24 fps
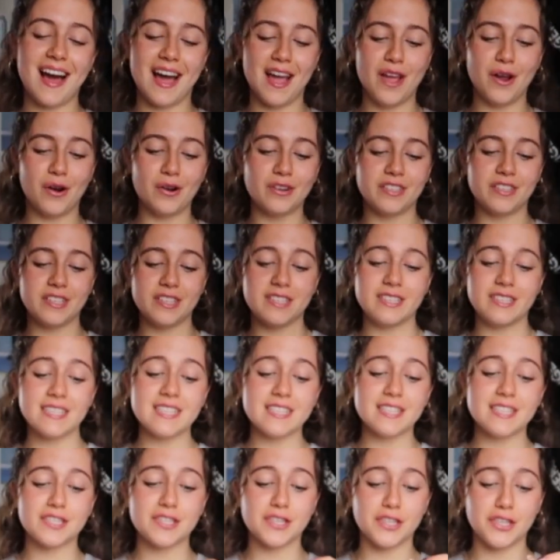I ordered
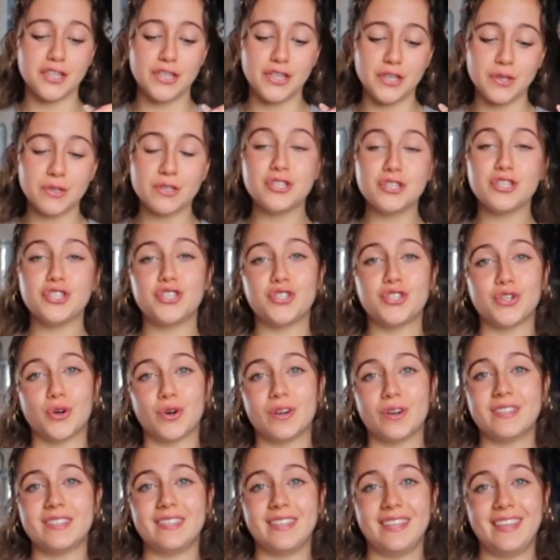this cute
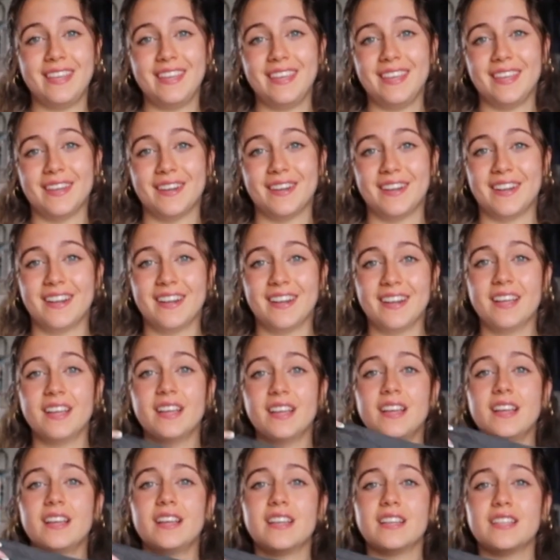short ear.
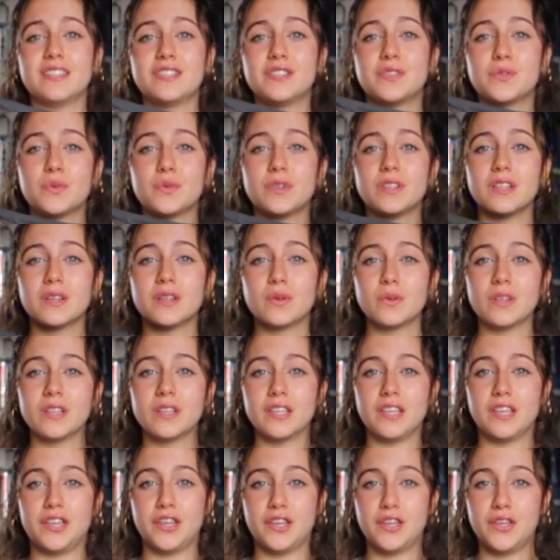It's really
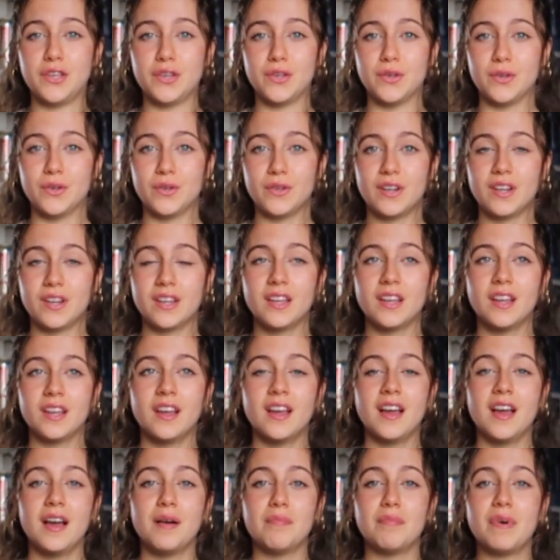really cute,
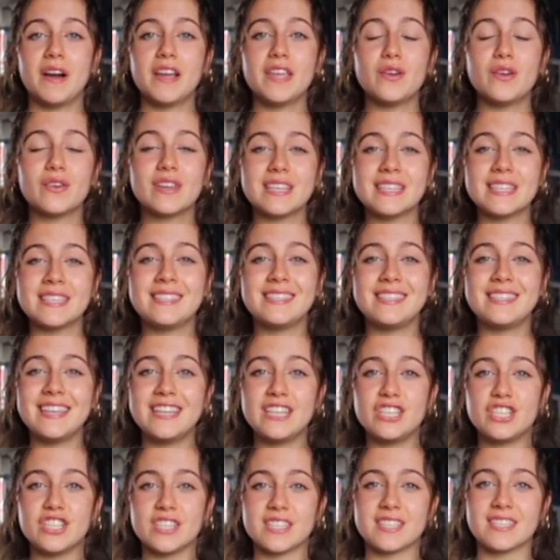but you can
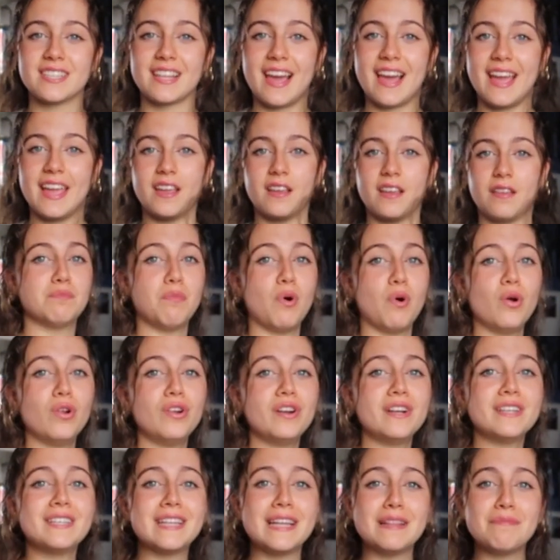see just like
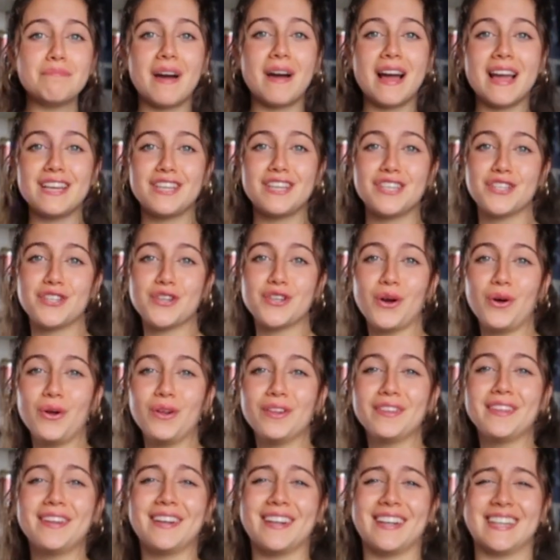smaller than my
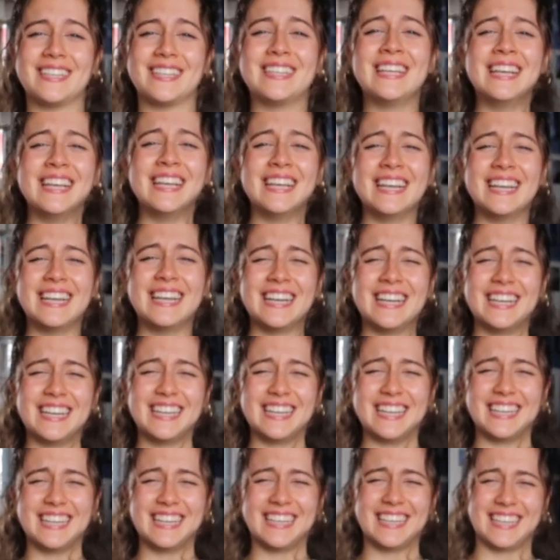shoulders.
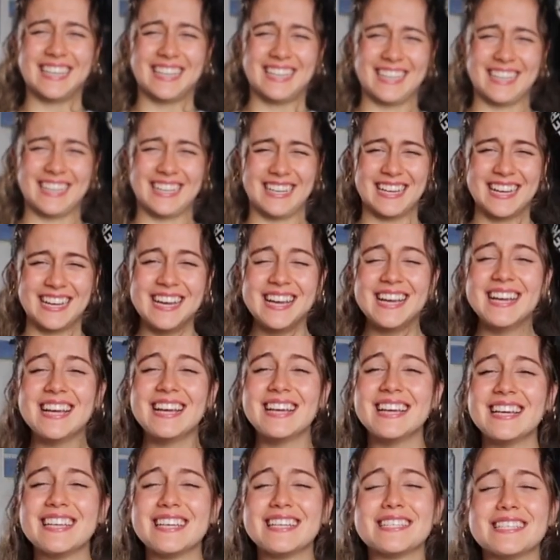
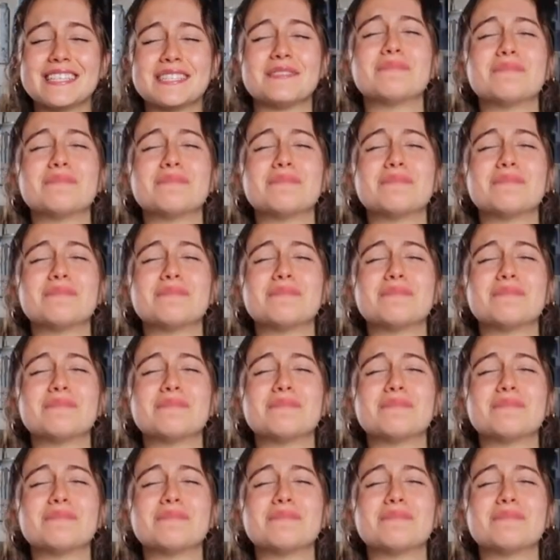It's